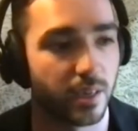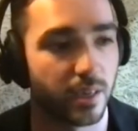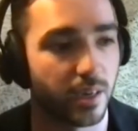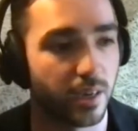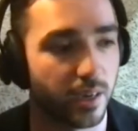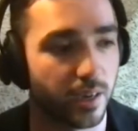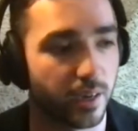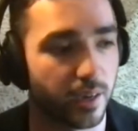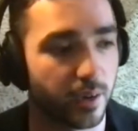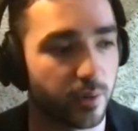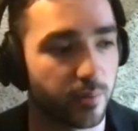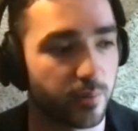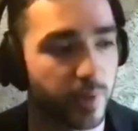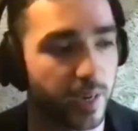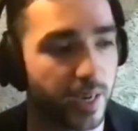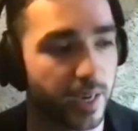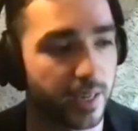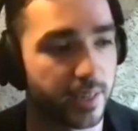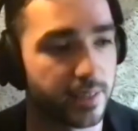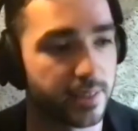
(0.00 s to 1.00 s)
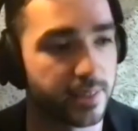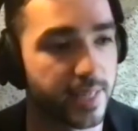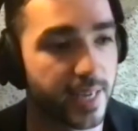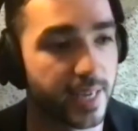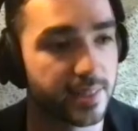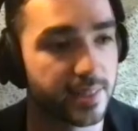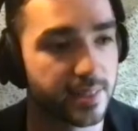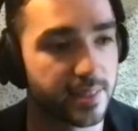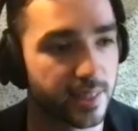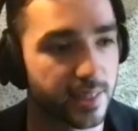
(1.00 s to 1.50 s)
And
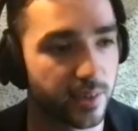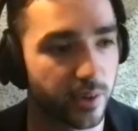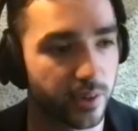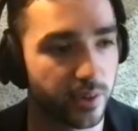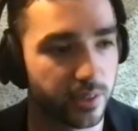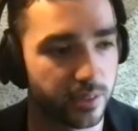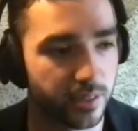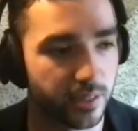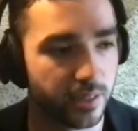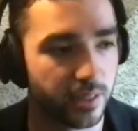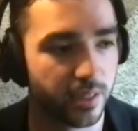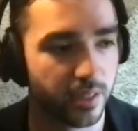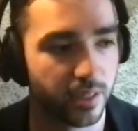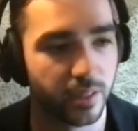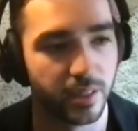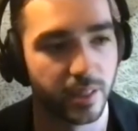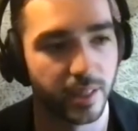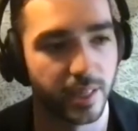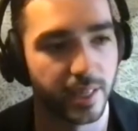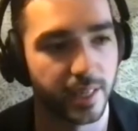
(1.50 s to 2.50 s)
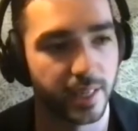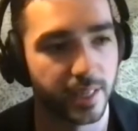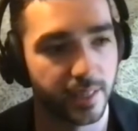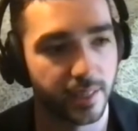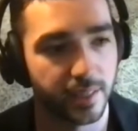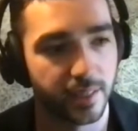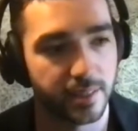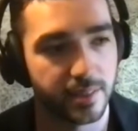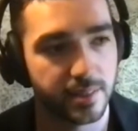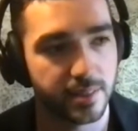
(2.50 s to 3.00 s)
zero
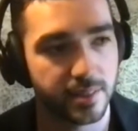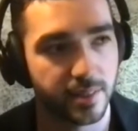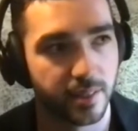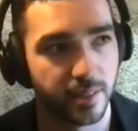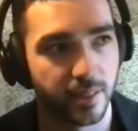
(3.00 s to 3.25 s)
is,